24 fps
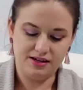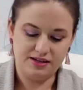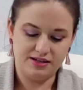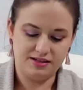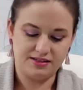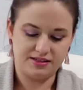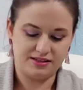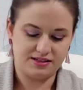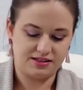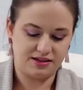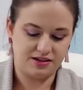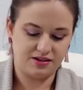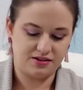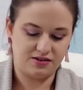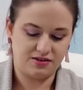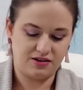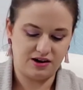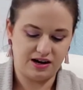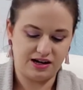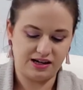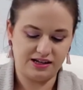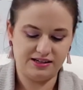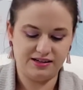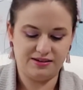So
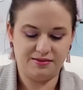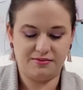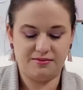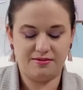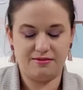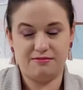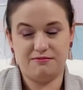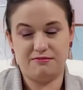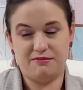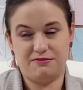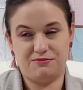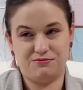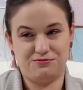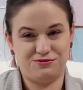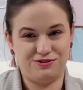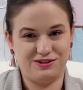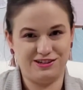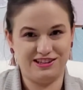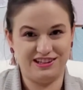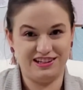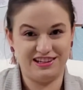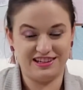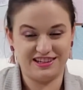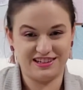I am
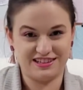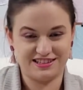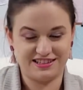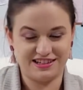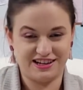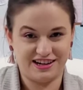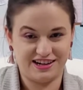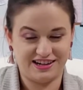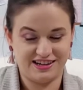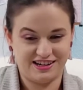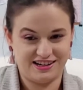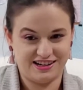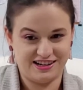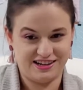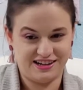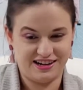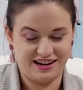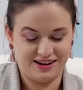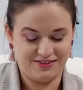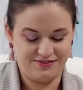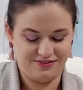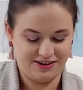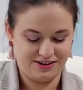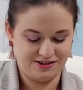really excited.
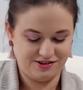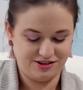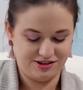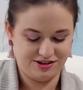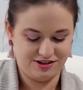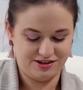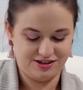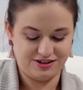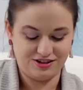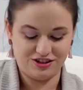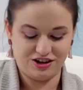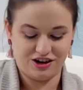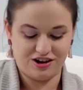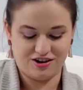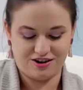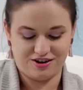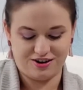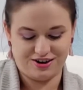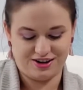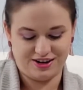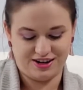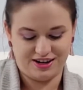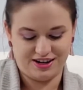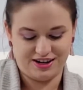I found her in
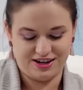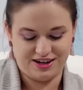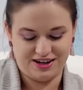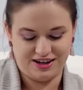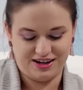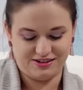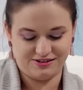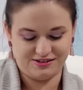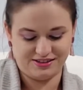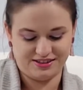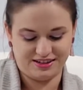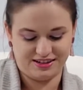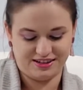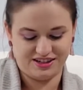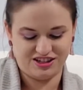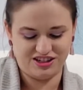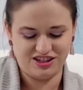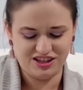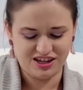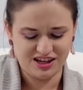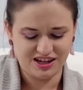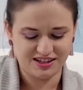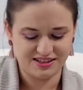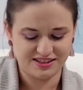Target and I was like,
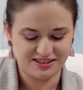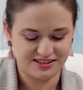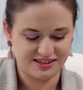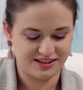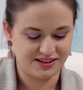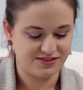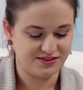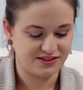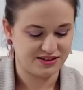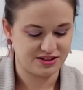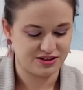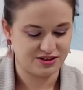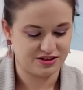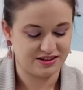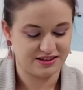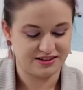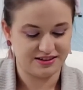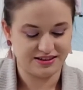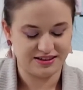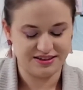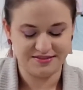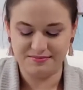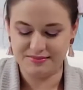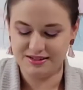yes, give it to her,
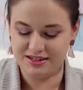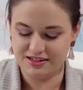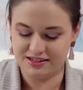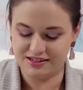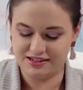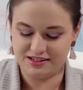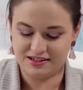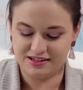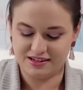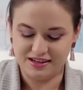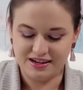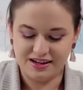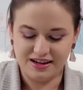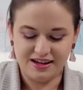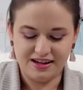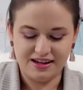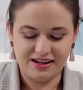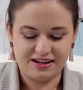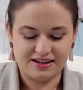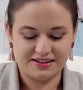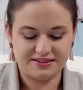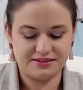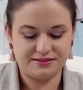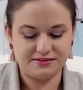give me her.
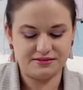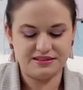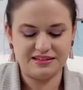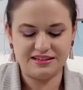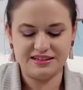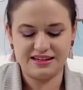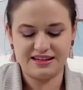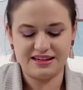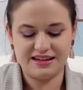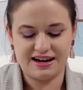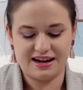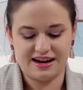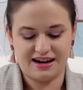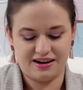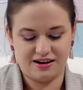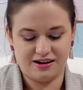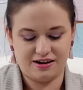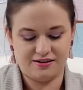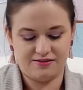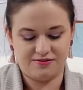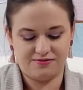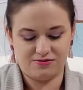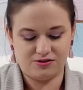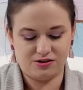Because I was looking at
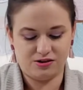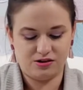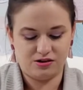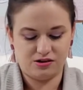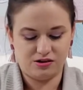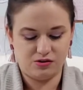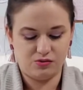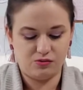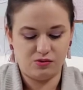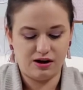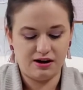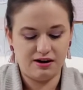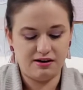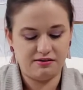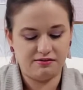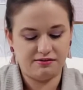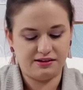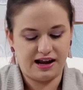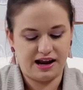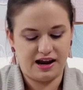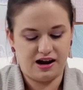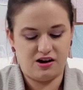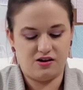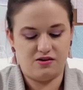her for a while
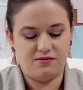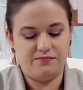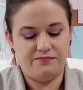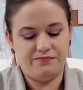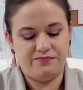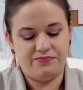now.